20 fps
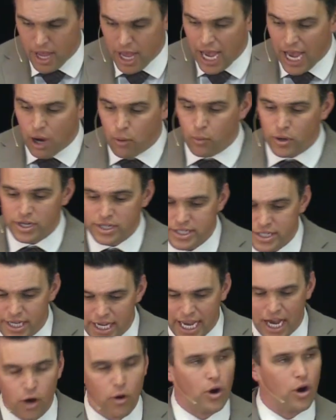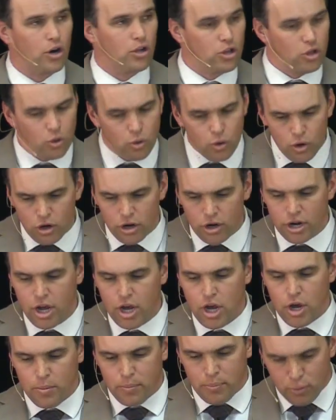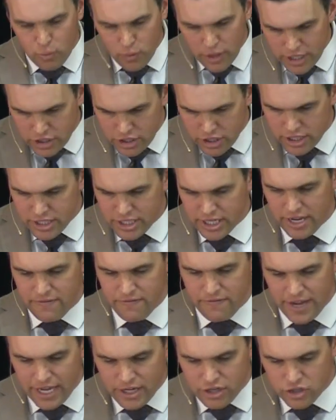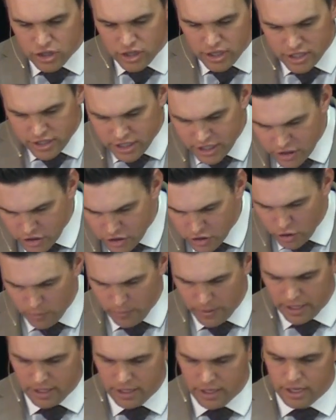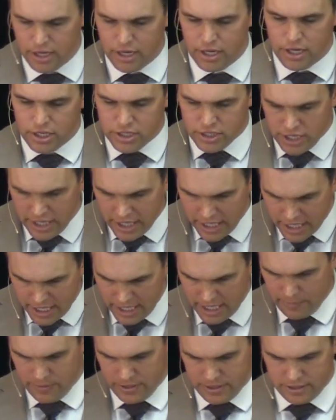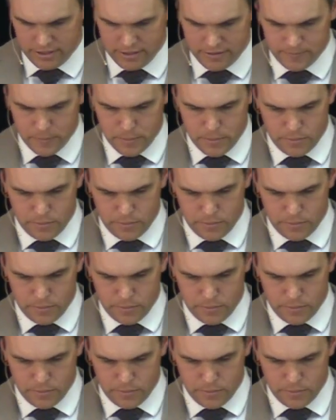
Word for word: I want to see how our Lord preaches an evangelistic sermon to Nicodemus.